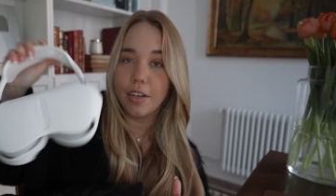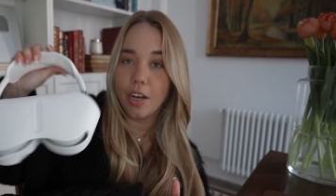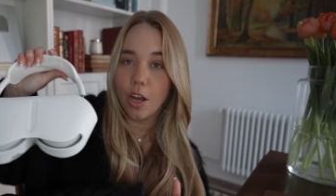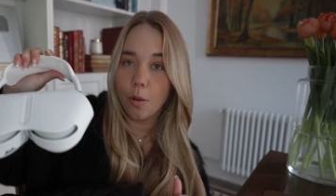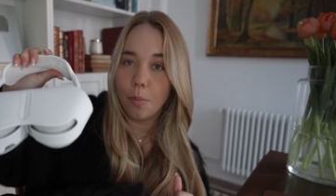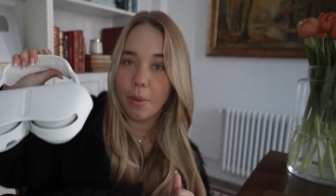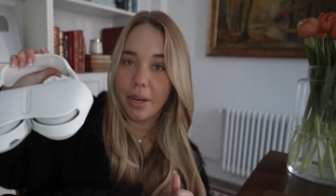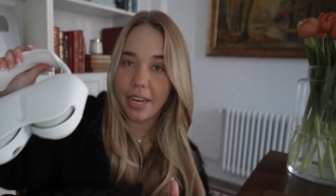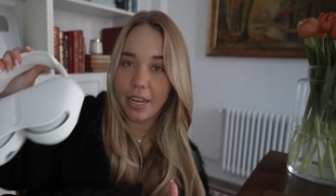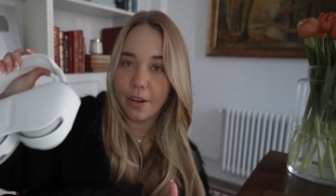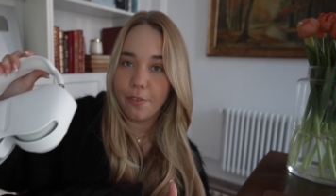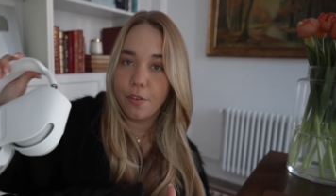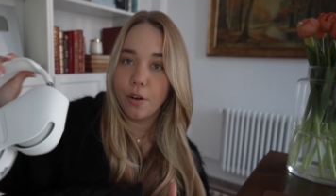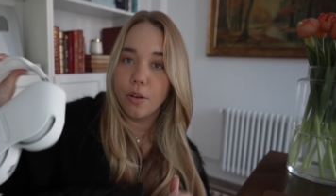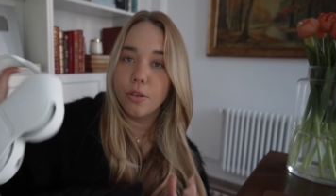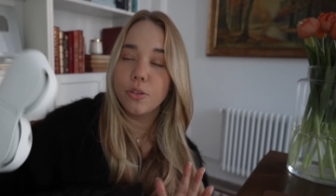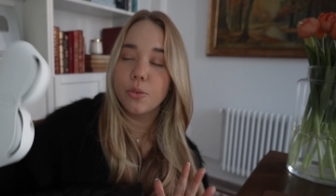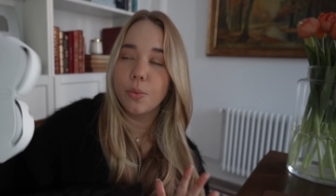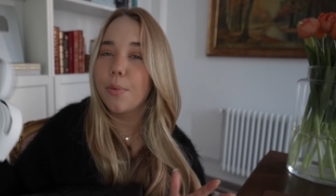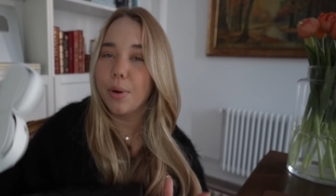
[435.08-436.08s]
Now my
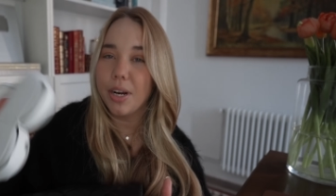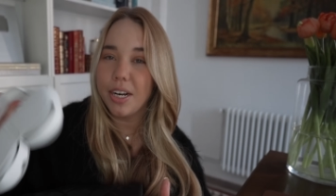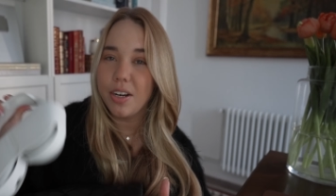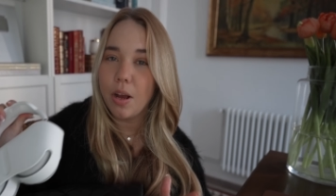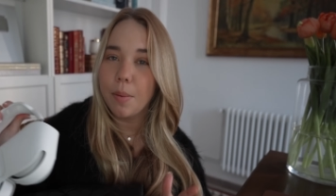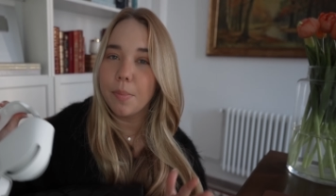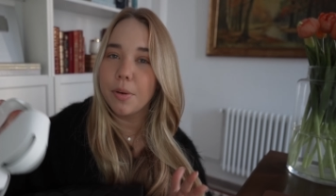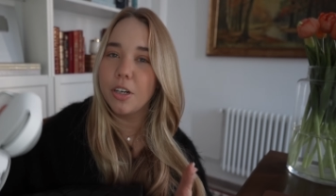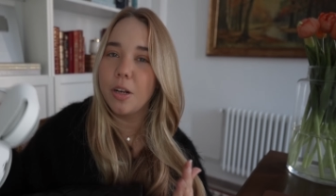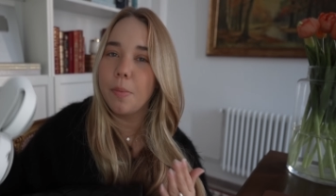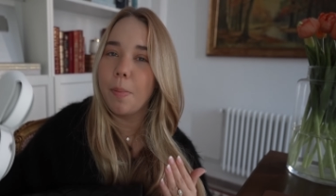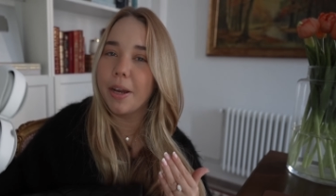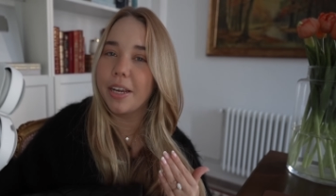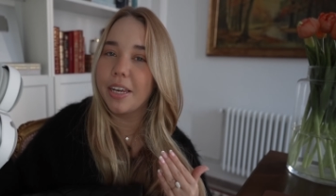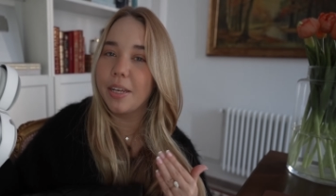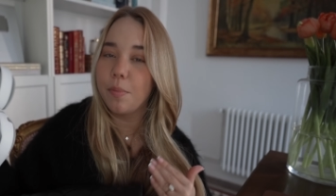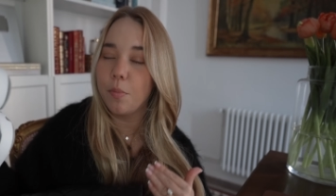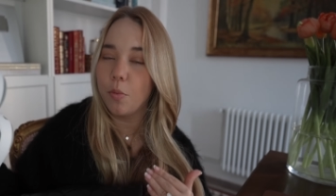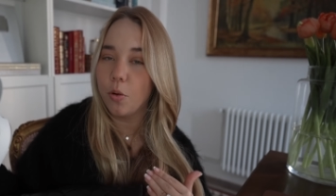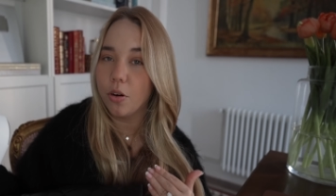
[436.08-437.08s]
headphones. Right now I'm gonna pack
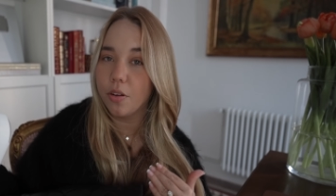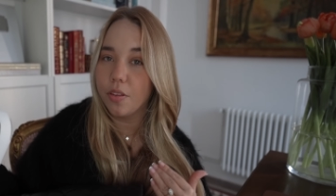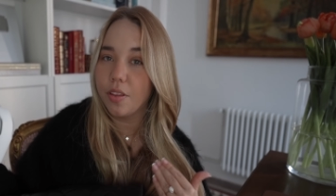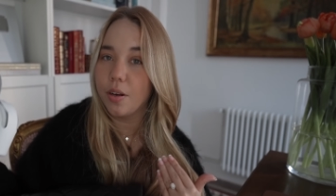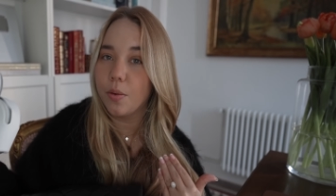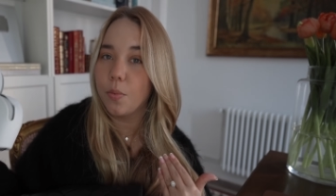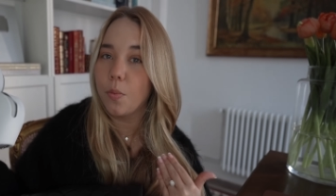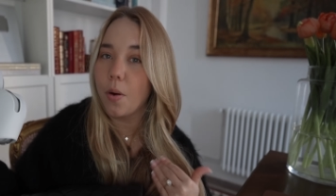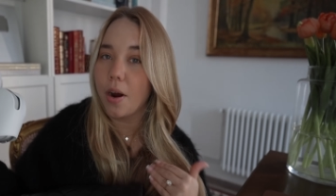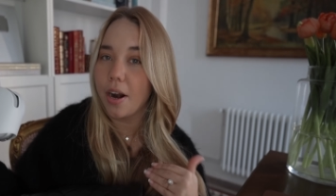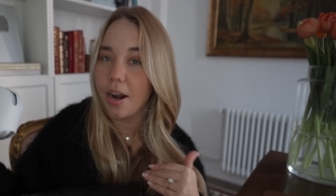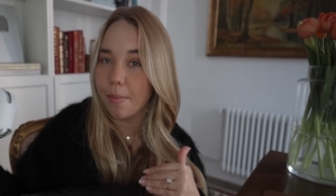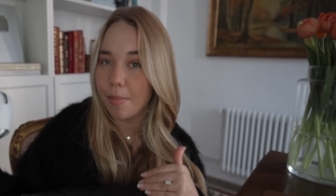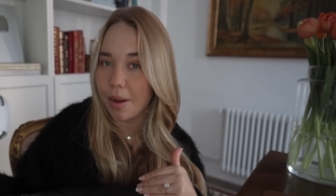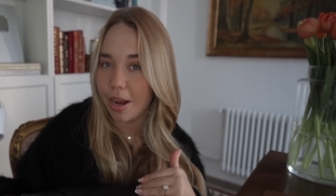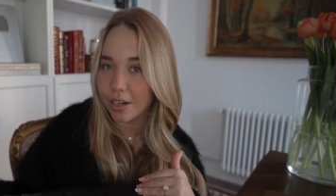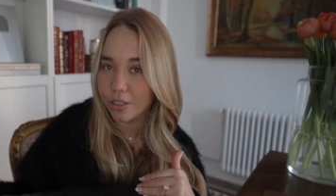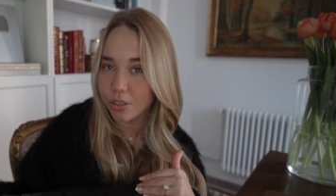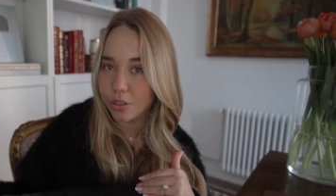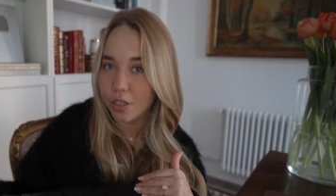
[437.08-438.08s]
it more than what I'm
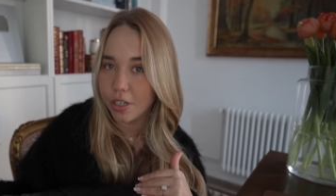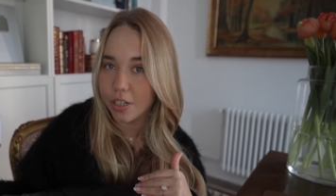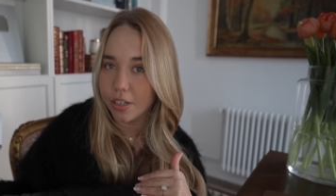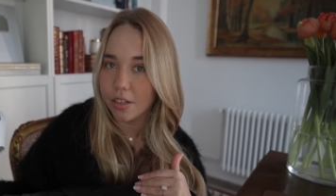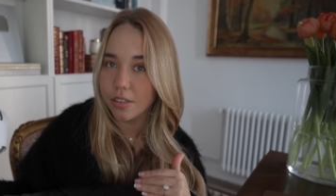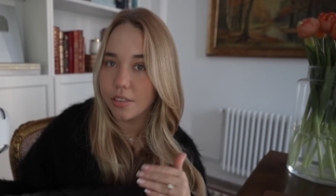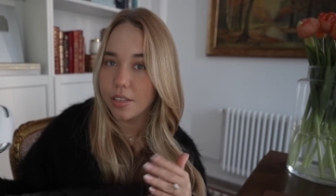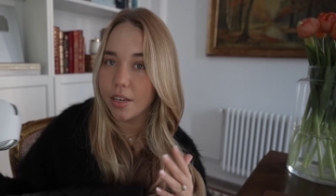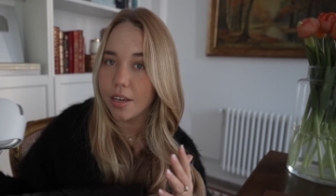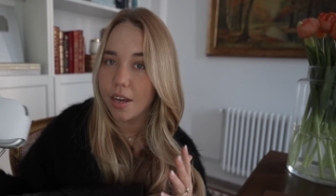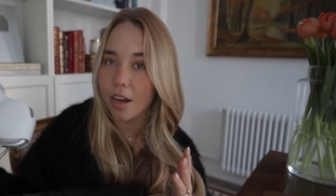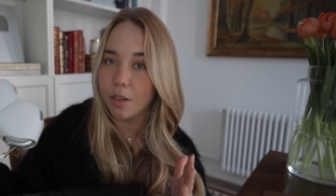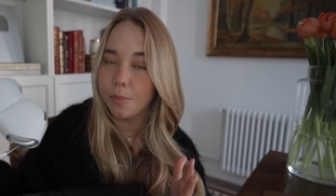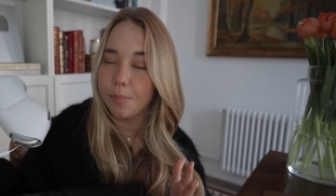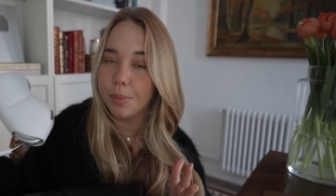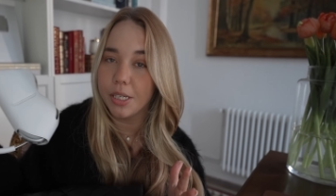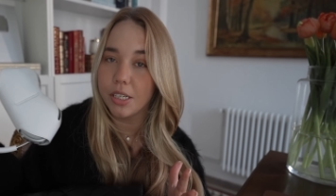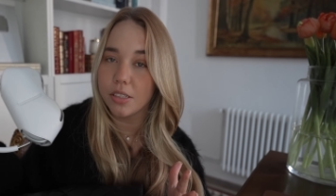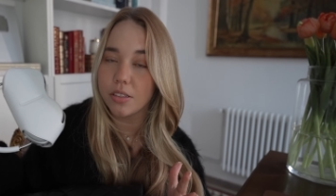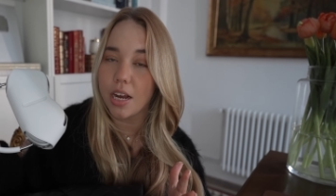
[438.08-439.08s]
actually gonna take
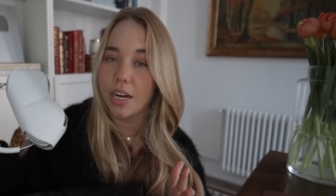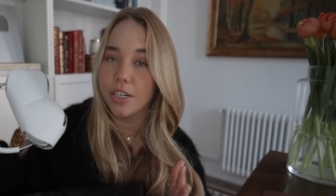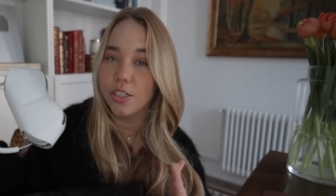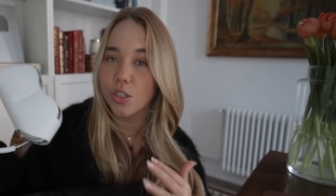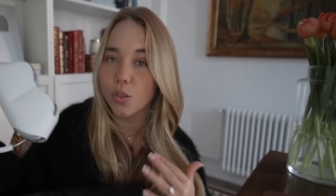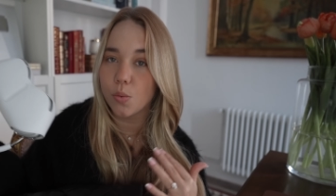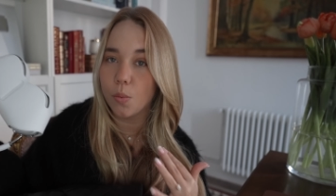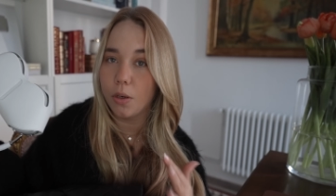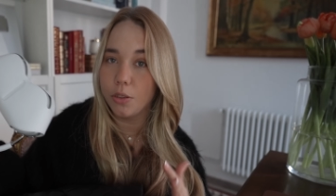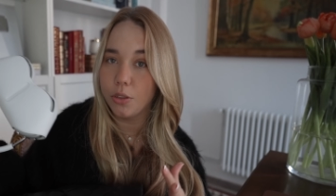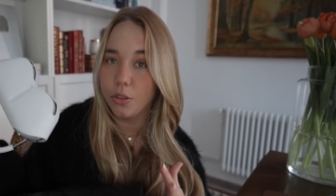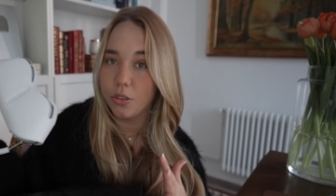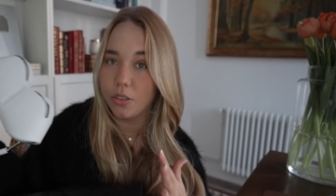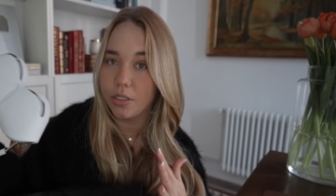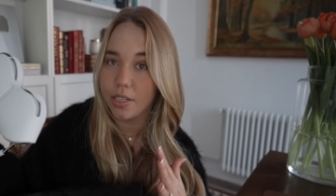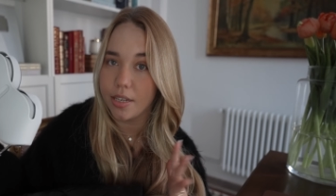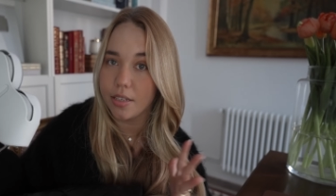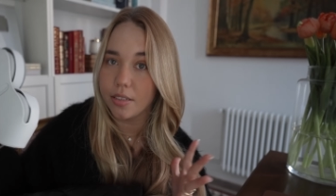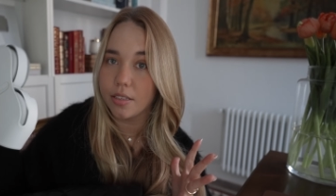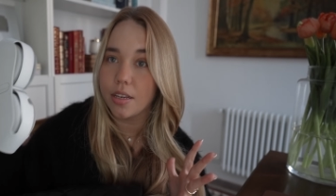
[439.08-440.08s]
out because I just want to
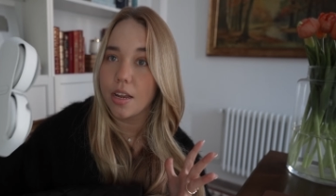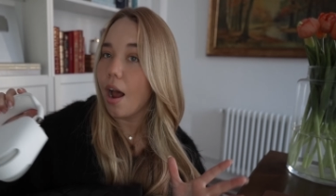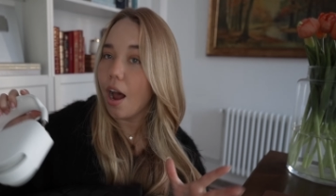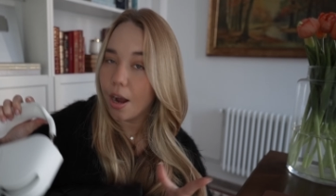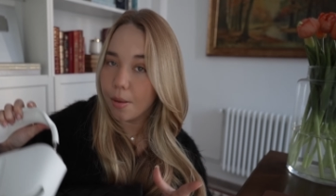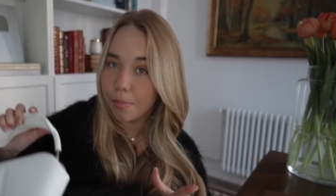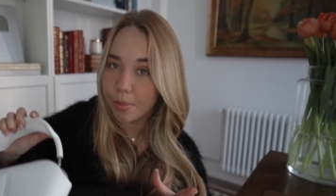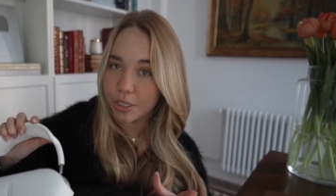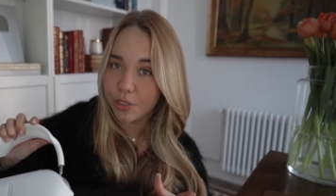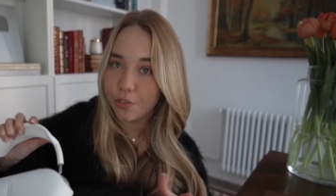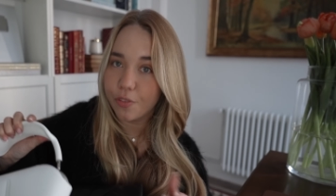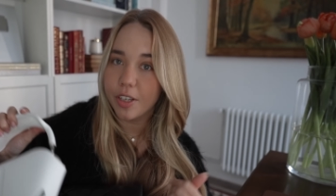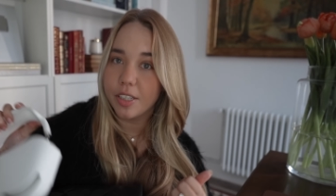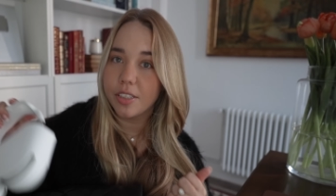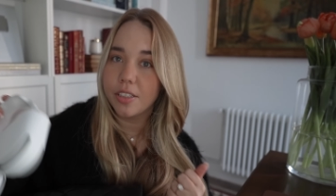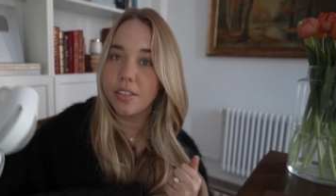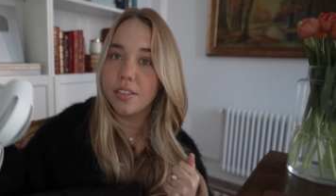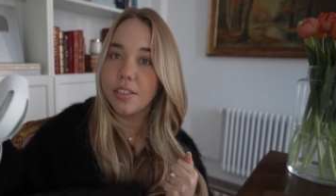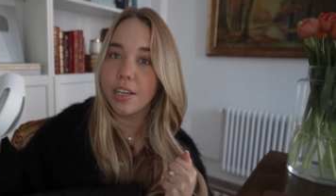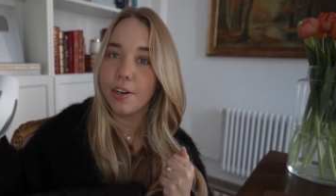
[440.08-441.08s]
test how much
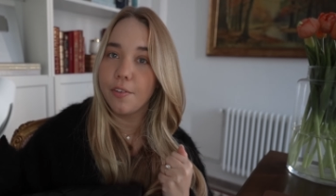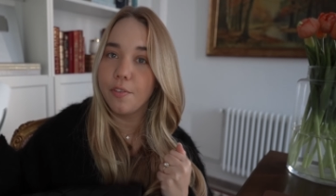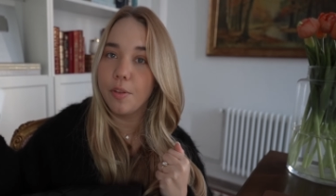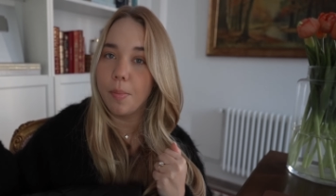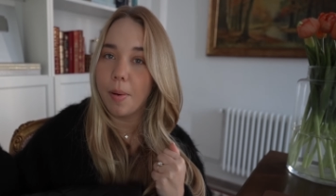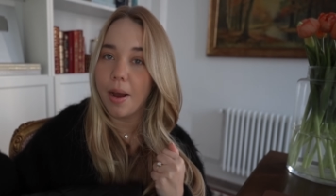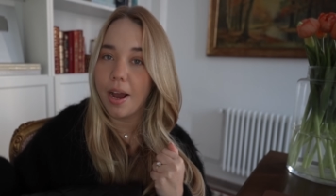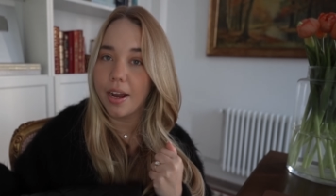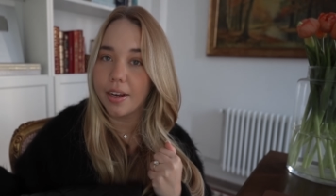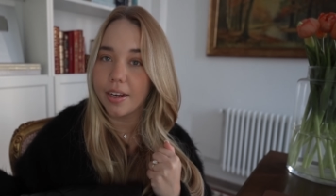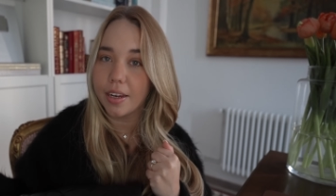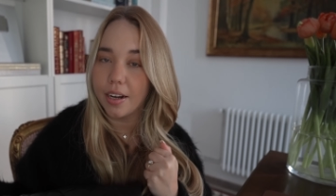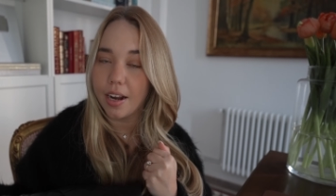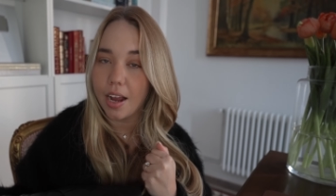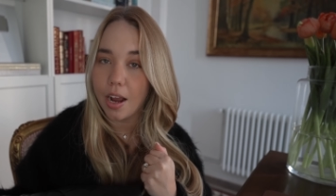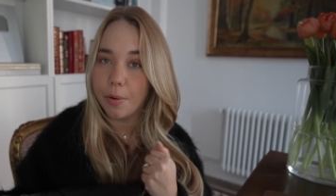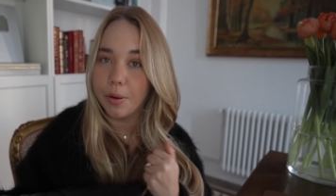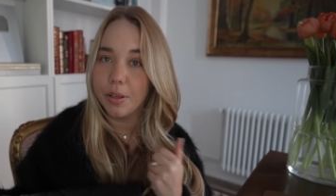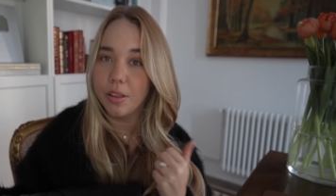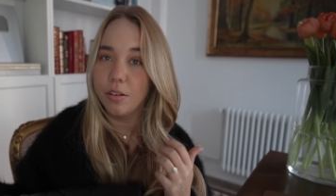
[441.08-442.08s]
fits inside of the bag and
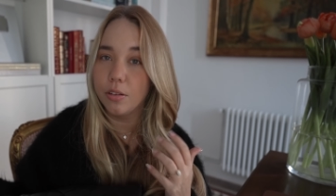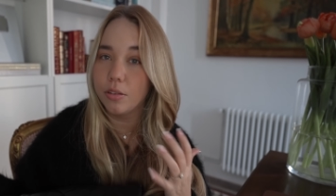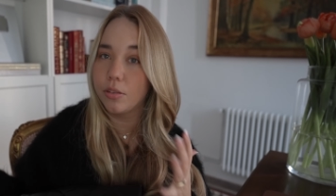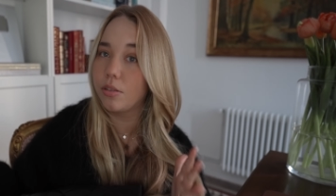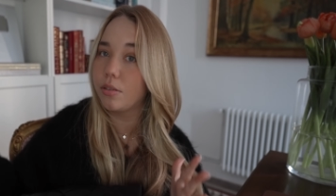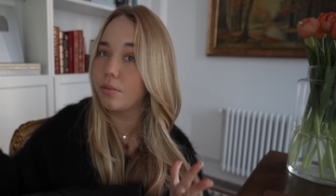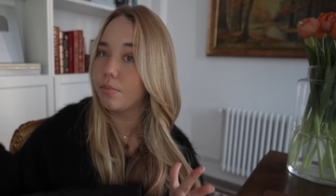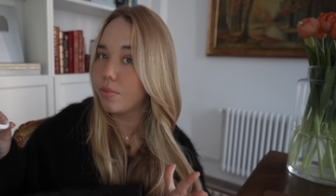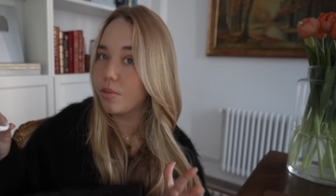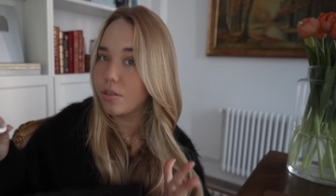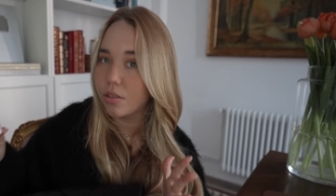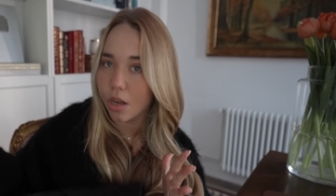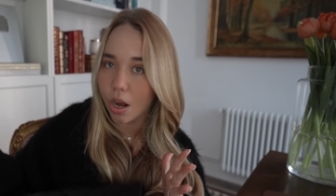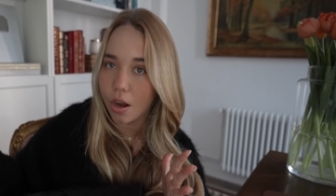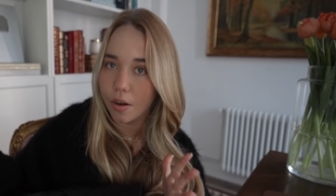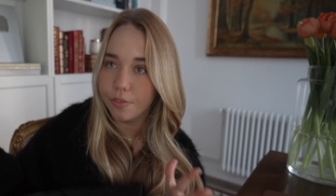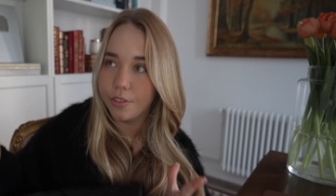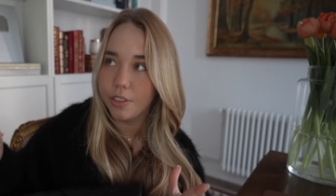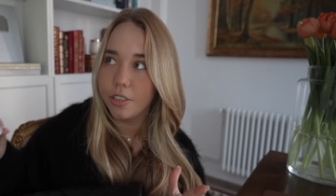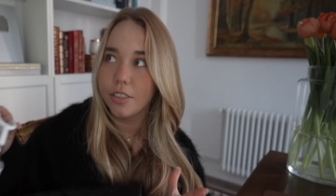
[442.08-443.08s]
how it looks
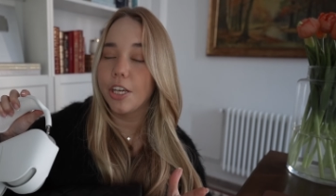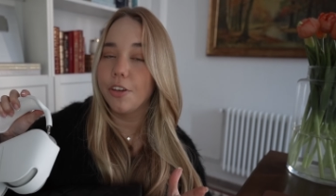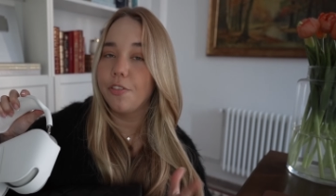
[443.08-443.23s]
stuffed.